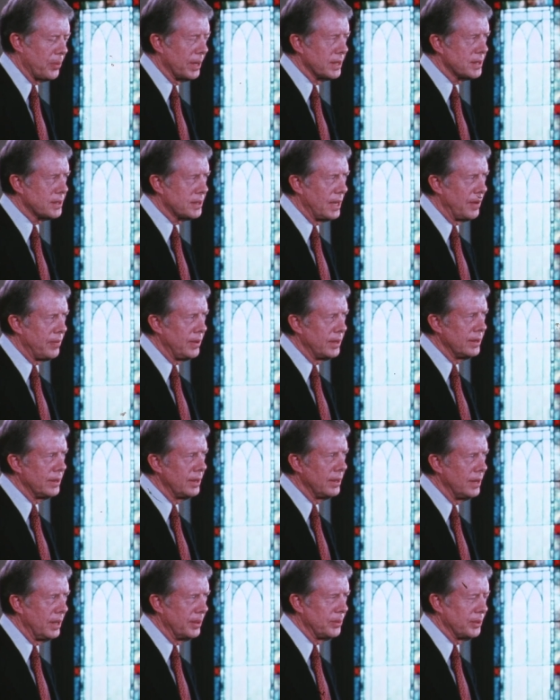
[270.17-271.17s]
where
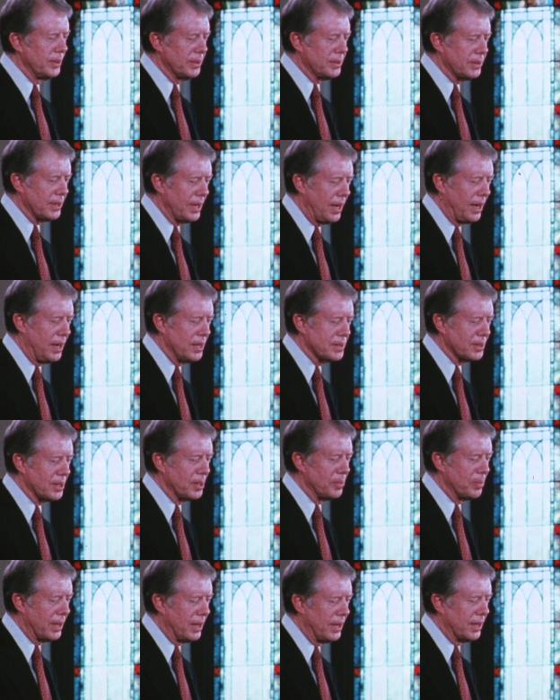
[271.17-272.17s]
seven hundred
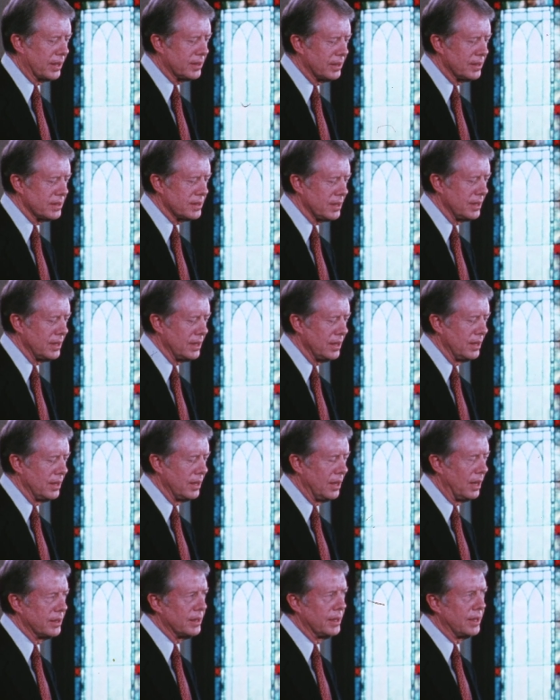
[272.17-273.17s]
thousand Americans
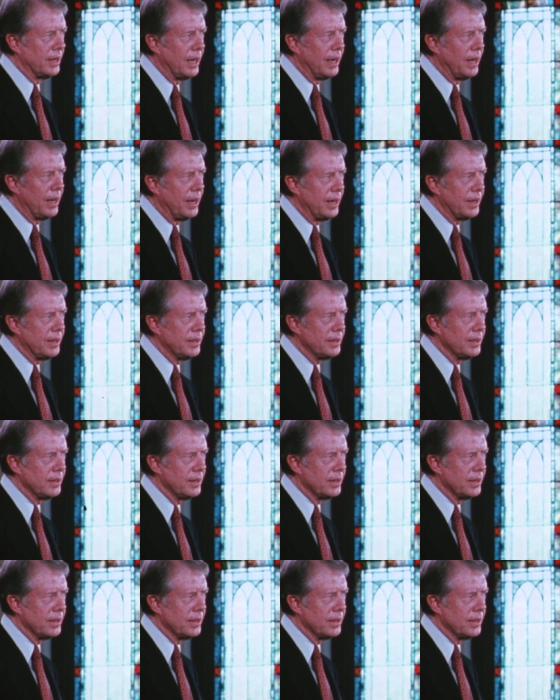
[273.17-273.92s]
are denied.